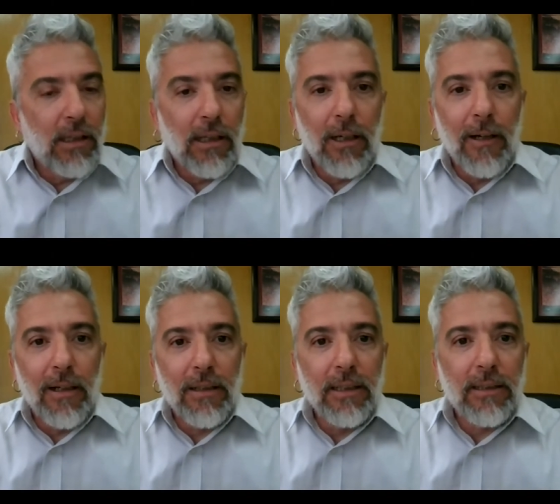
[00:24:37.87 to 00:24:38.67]

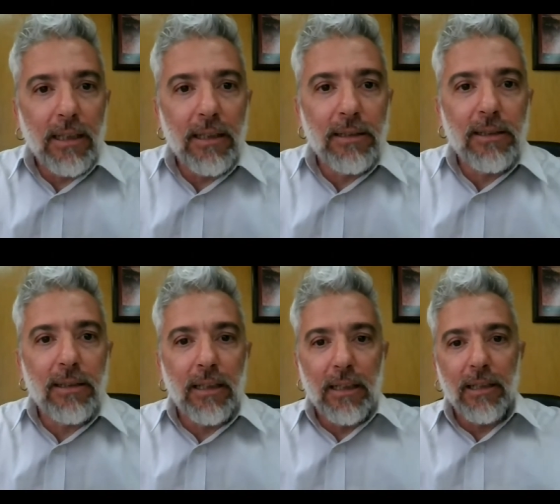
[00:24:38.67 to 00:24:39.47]
uh, is, is
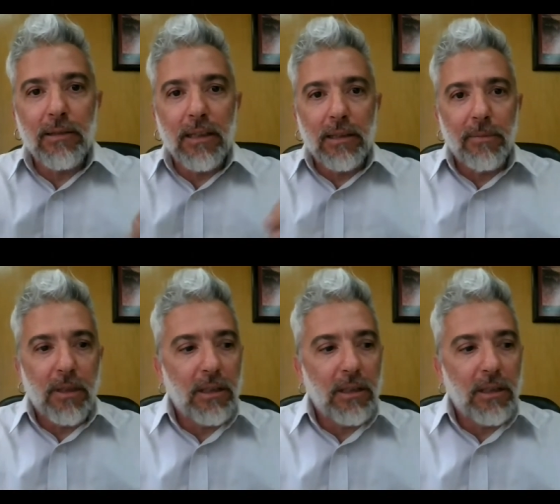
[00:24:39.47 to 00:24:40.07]
uh, it,